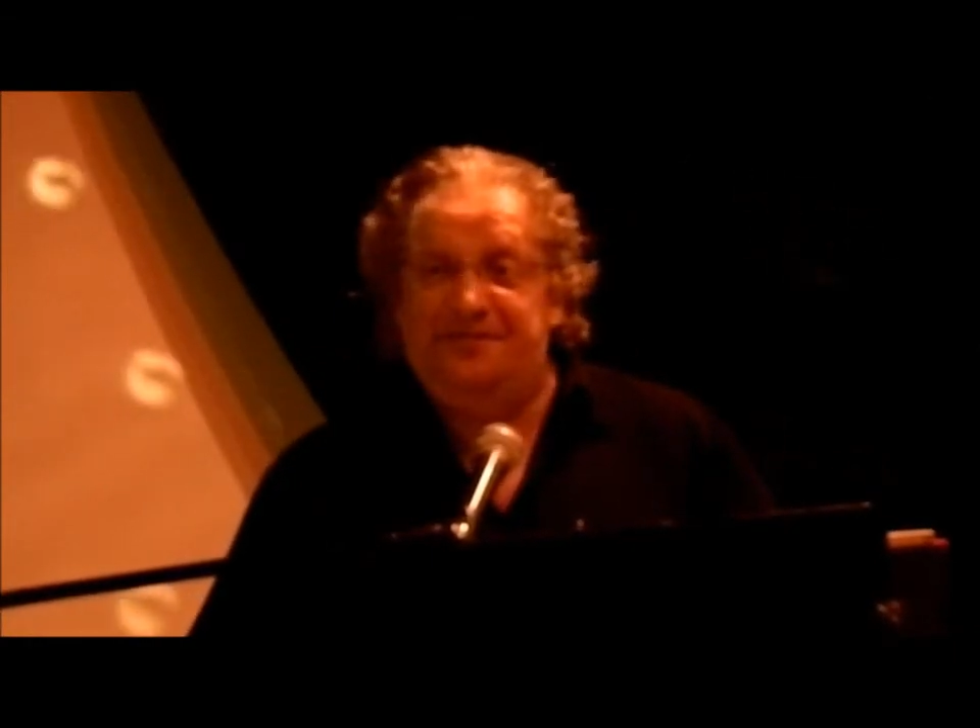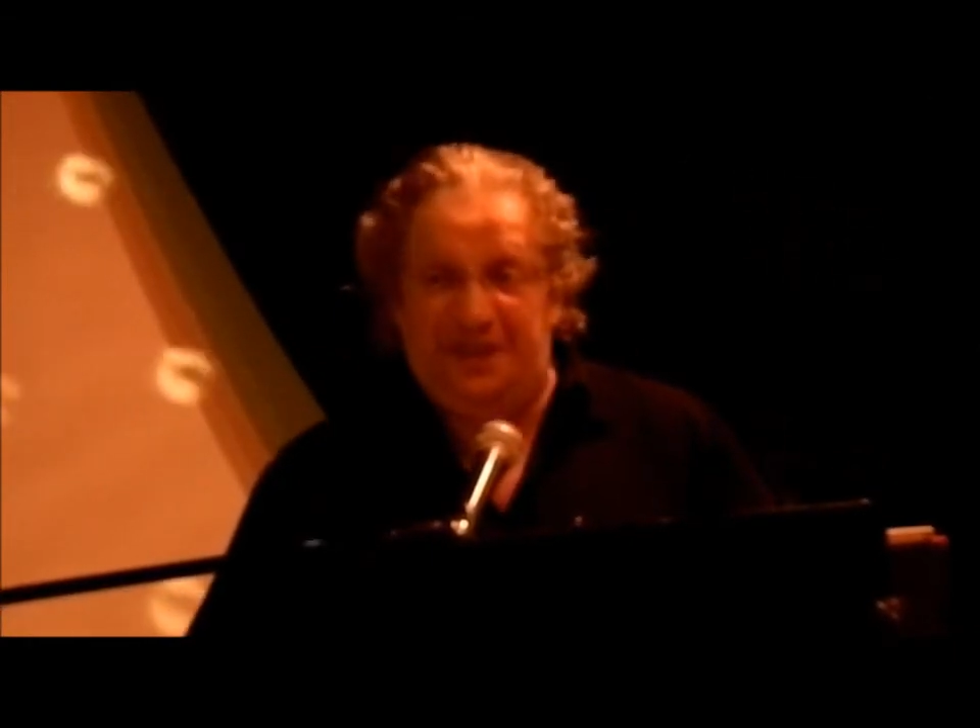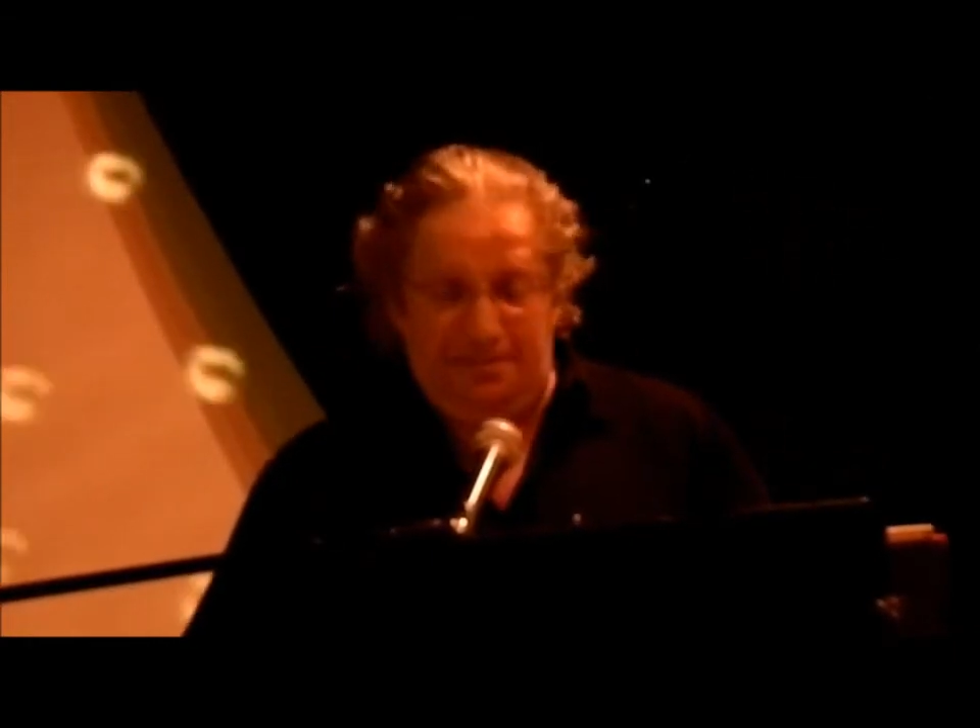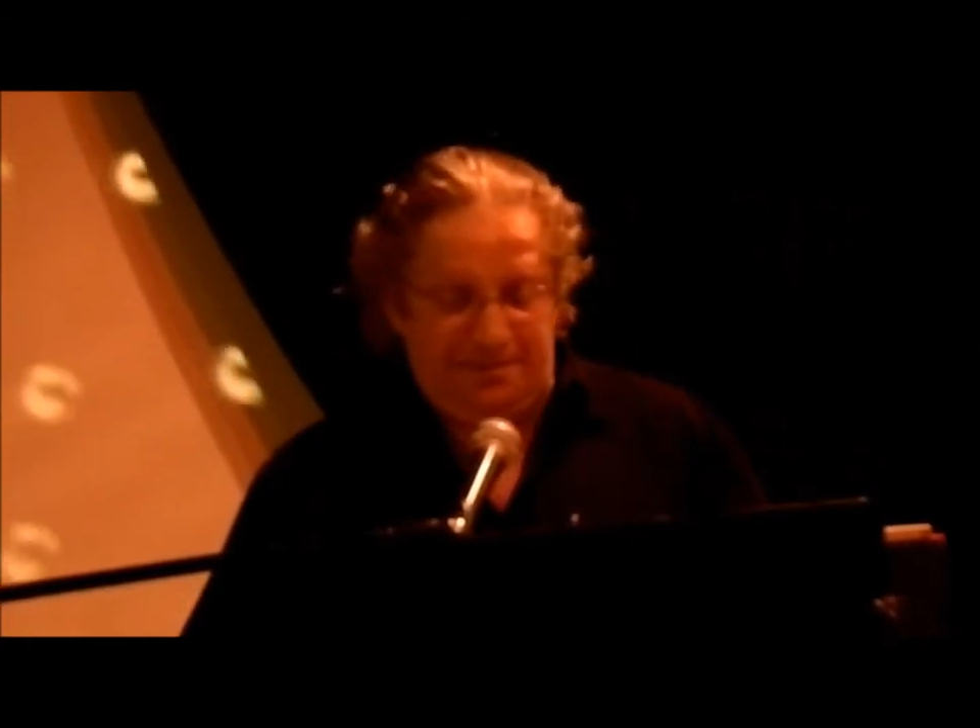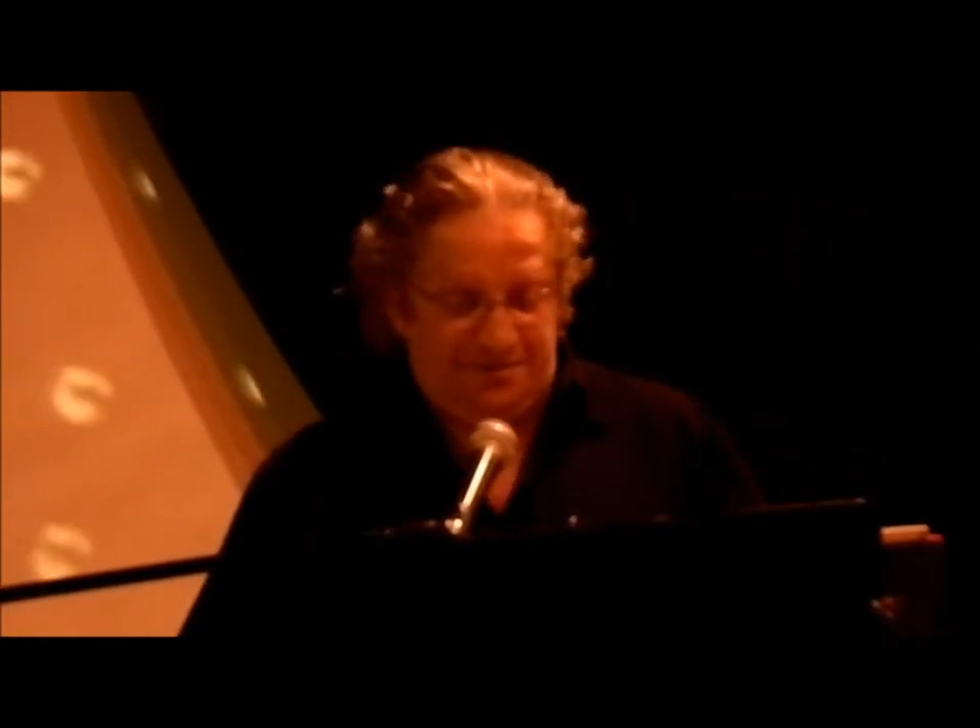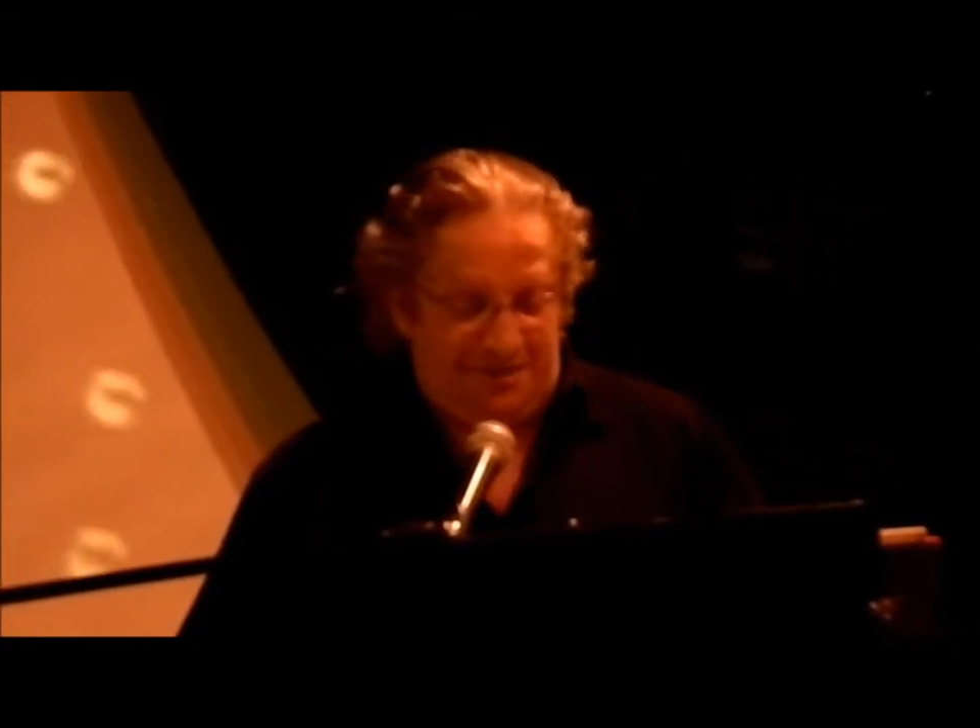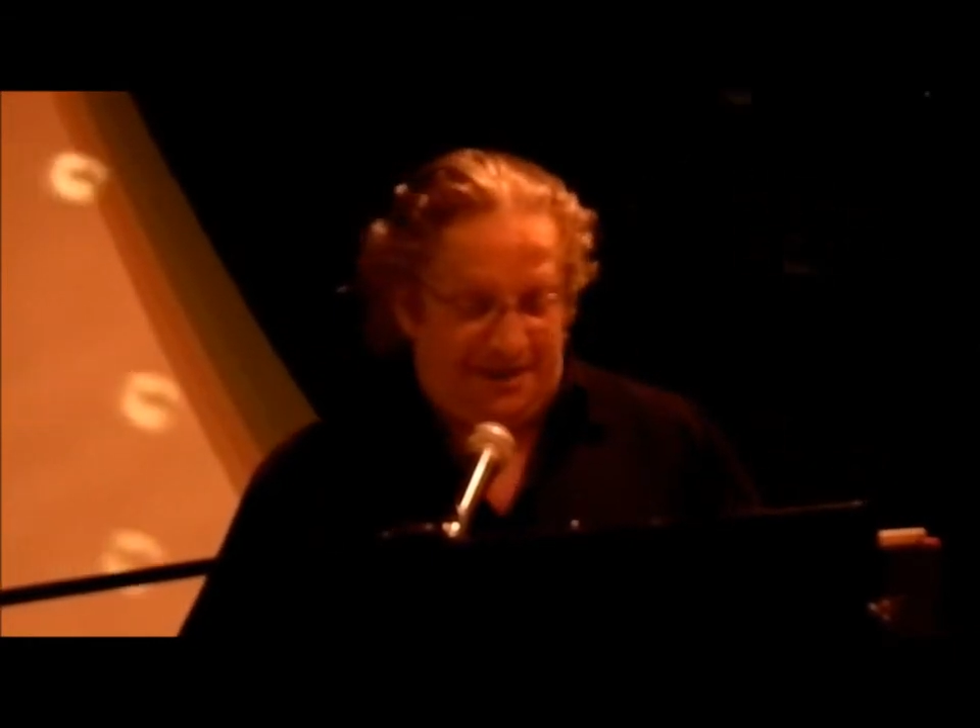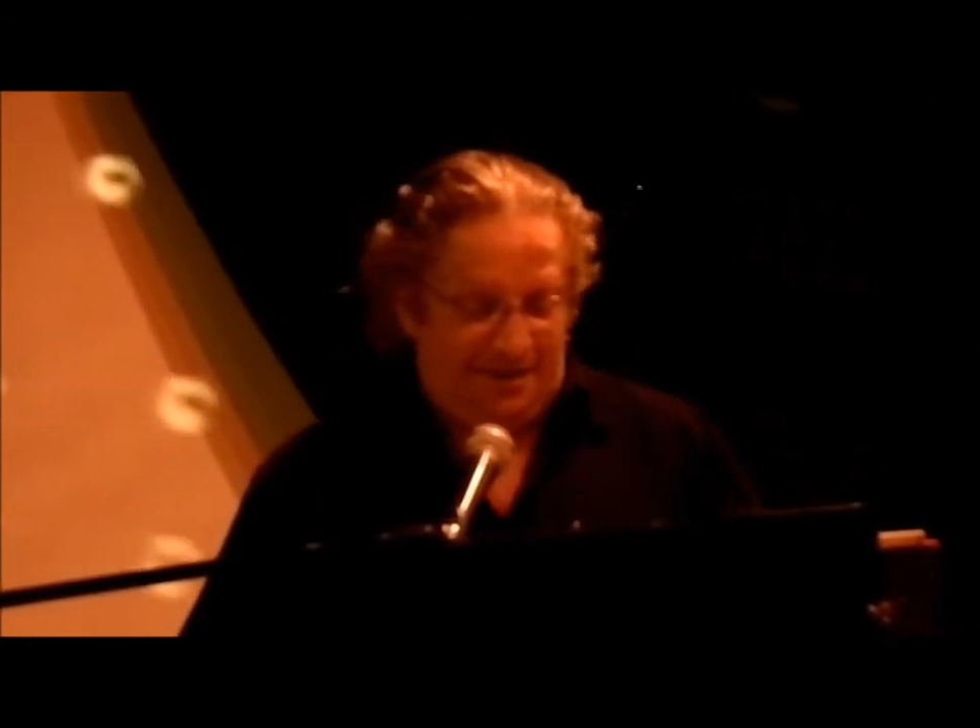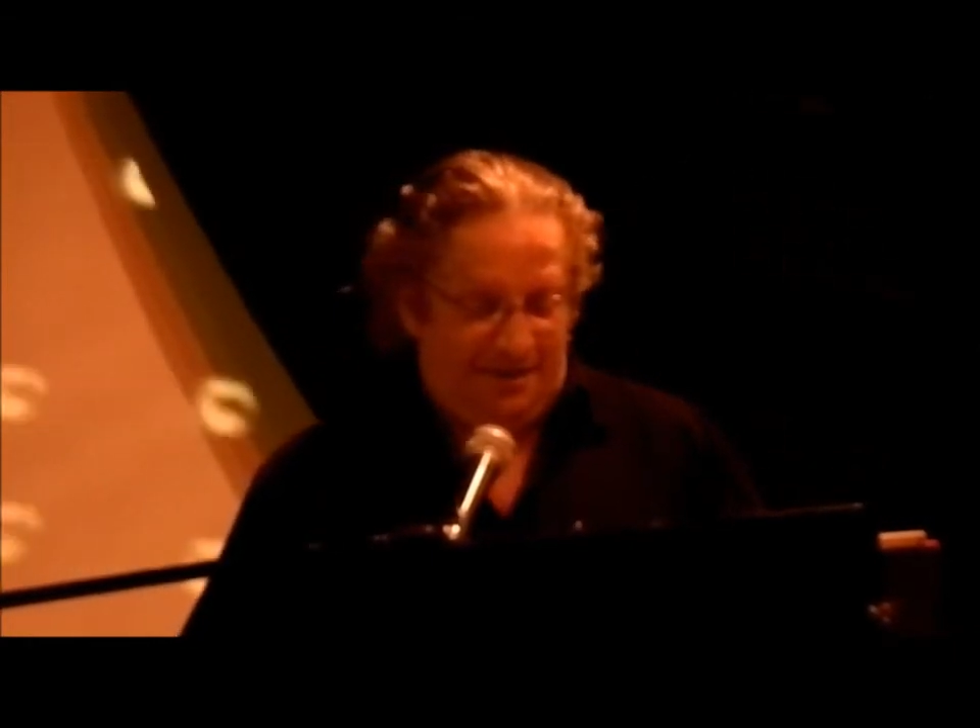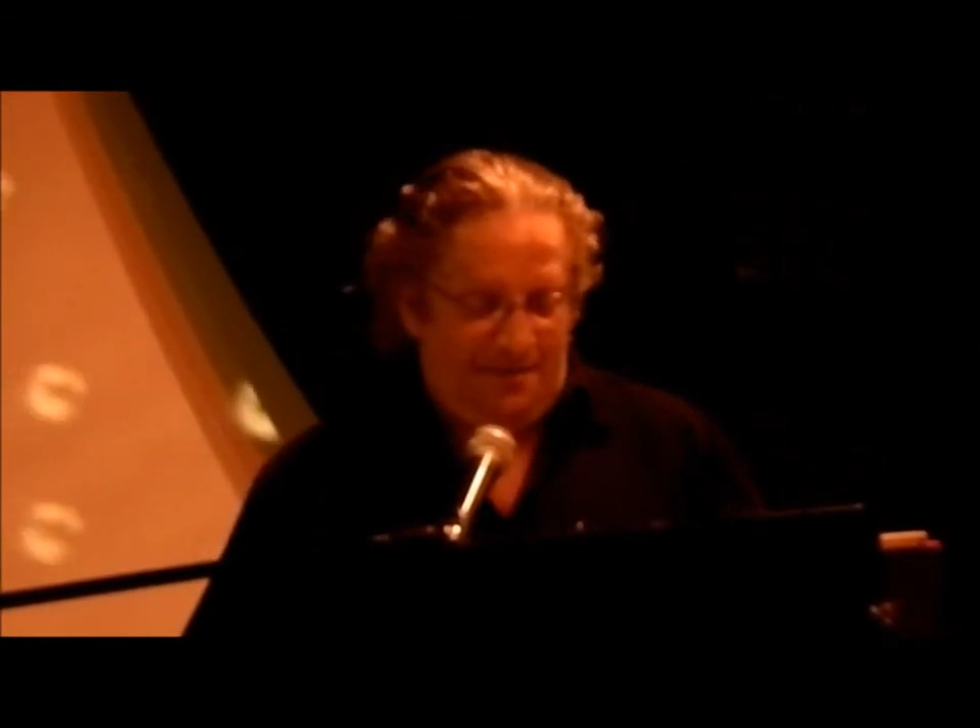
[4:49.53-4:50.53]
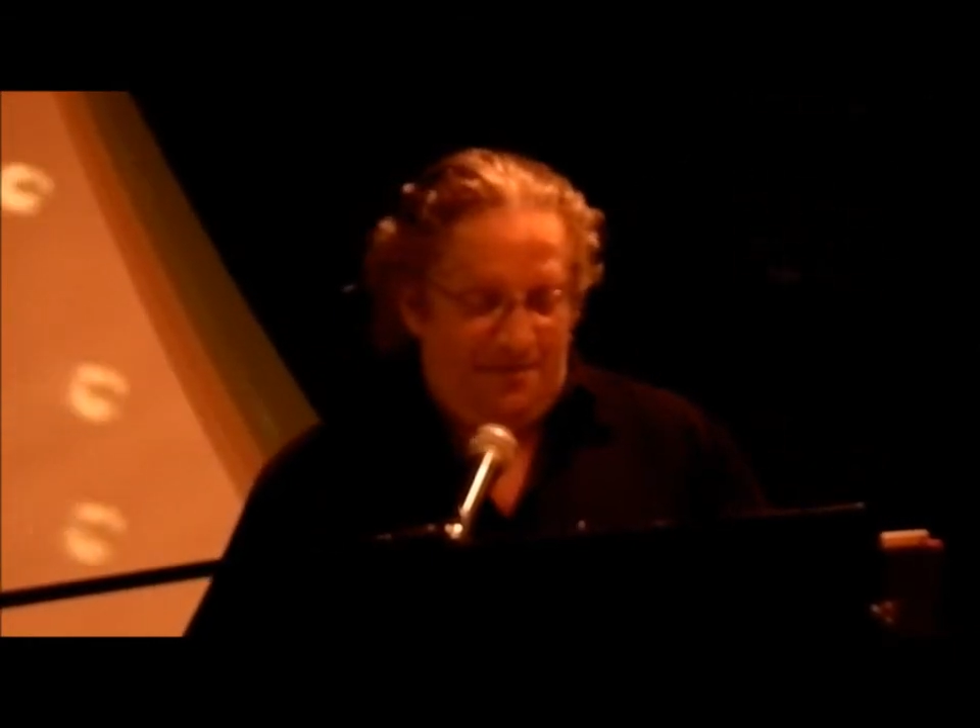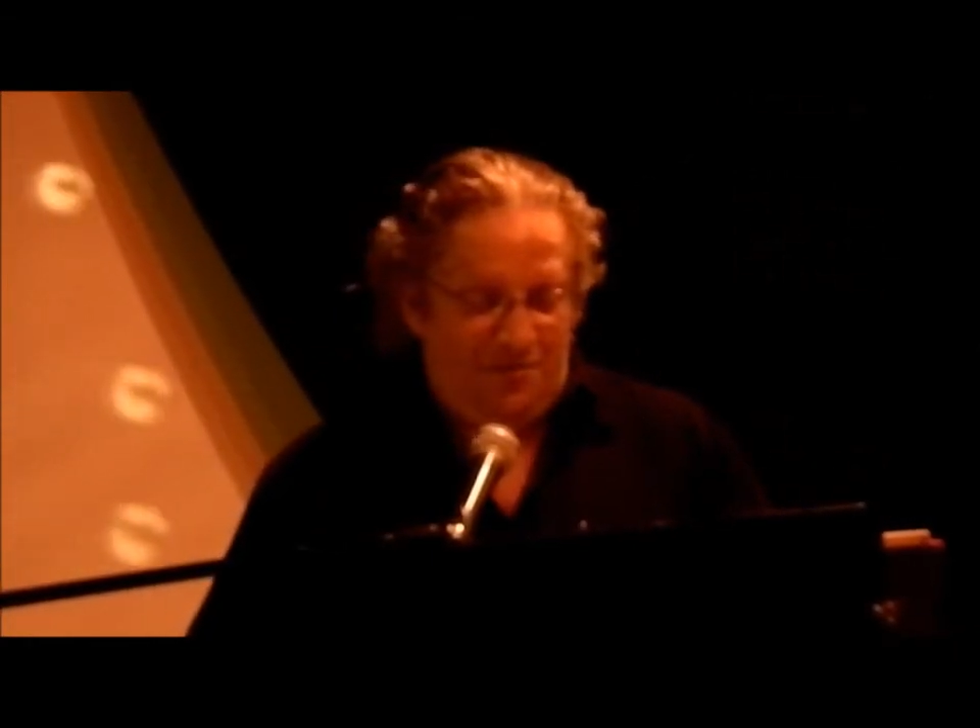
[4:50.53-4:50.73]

deepest riddle,